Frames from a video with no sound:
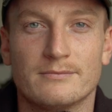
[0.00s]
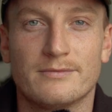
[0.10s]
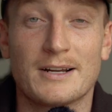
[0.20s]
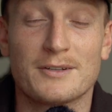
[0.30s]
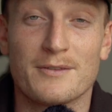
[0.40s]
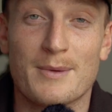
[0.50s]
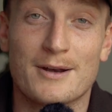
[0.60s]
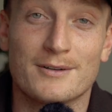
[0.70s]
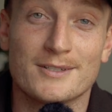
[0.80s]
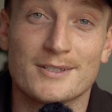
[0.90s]
fact of the
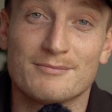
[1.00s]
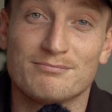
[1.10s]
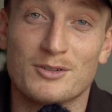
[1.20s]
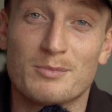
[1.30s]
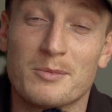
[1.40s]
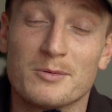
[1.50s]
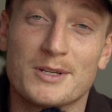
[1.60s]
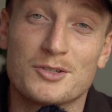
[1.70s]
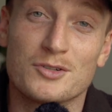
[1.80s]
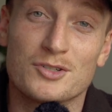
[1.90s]
matter is, you
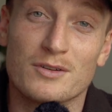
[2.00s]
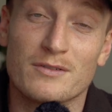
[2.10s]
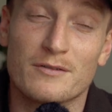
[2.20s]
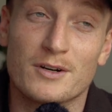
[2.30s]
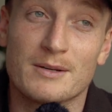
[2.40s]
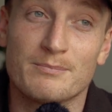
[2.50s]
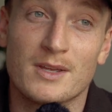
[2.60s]
probably should shoot for free.